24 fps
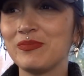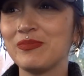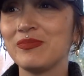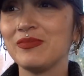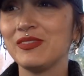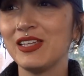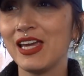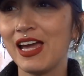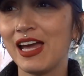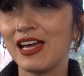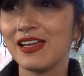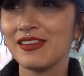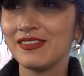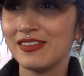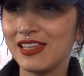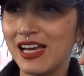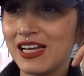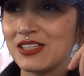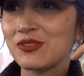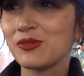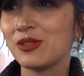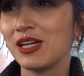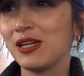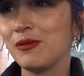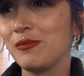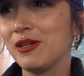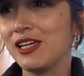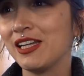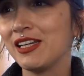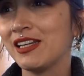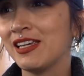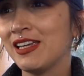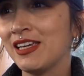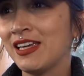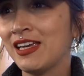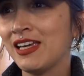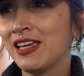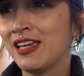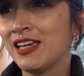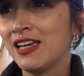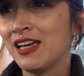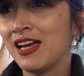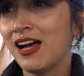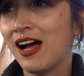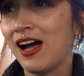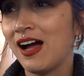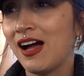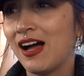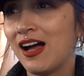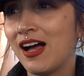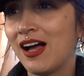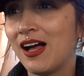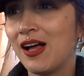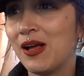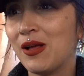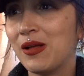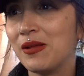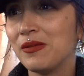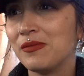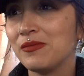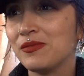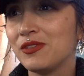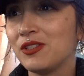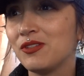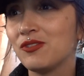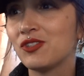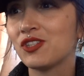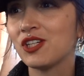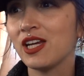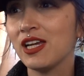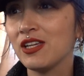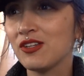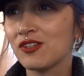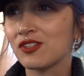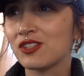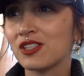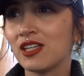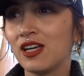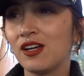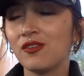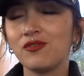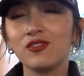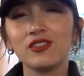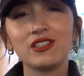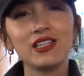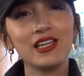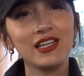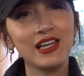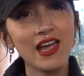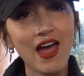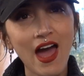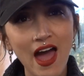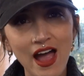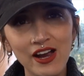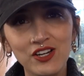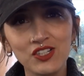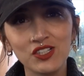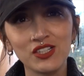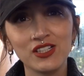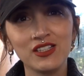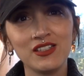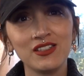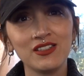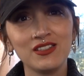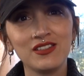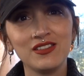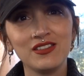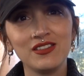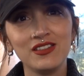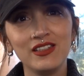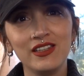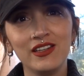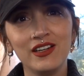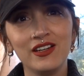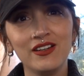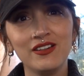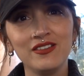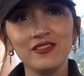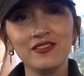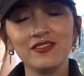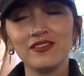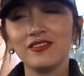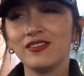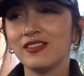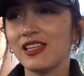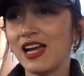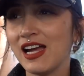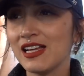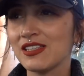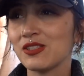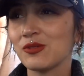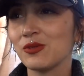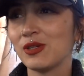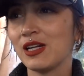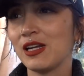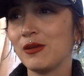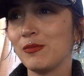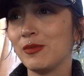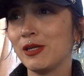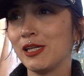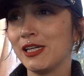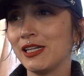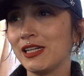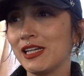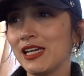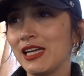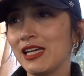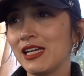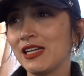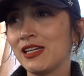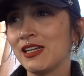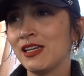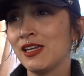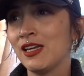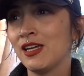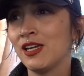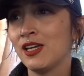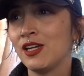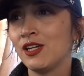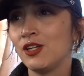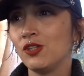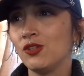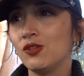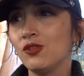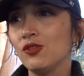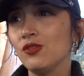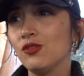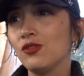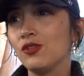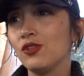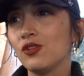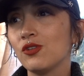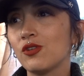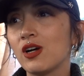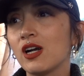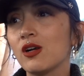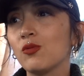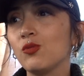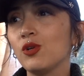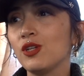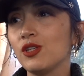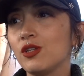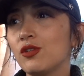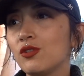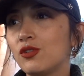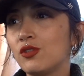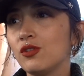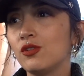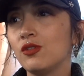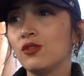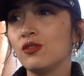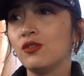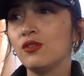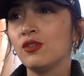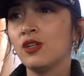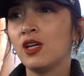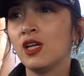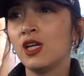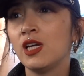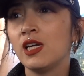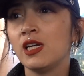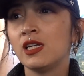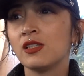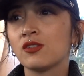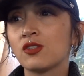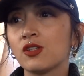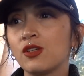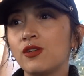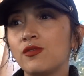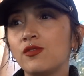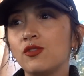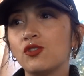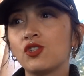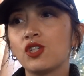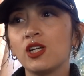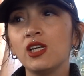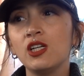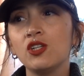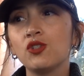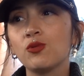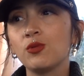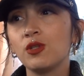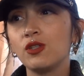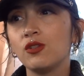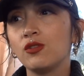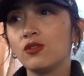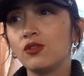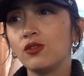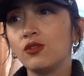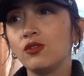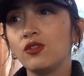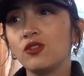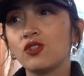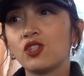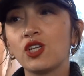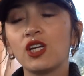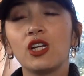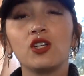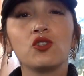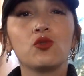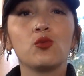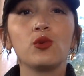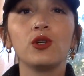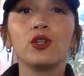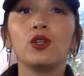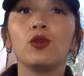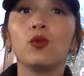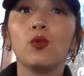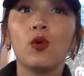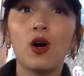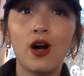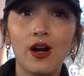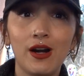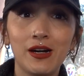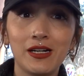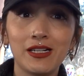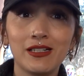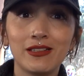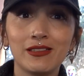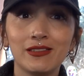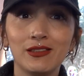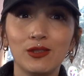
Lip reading: Yeah, that's what I mean. You change yourself, you take action, that's what I mean. And you are what you do. And so if you change what you do, you change what you are.